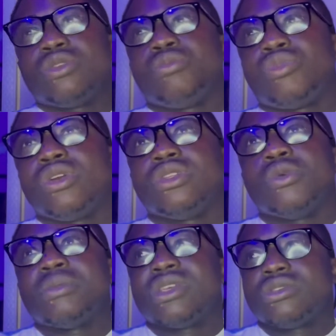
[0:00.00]
to create a
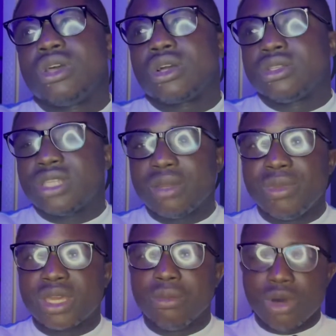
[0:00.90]
website so I can start
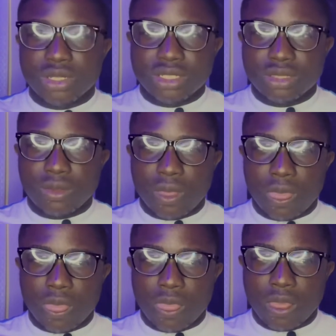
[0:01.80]
making money,
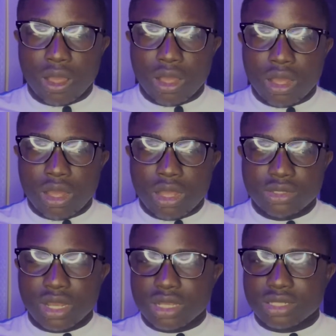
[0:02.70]

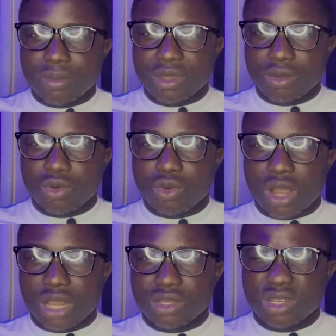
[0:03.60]
so I can start making cool
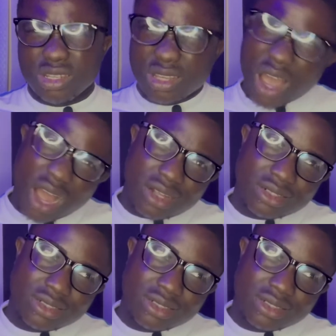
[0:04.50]
cash. Yeah,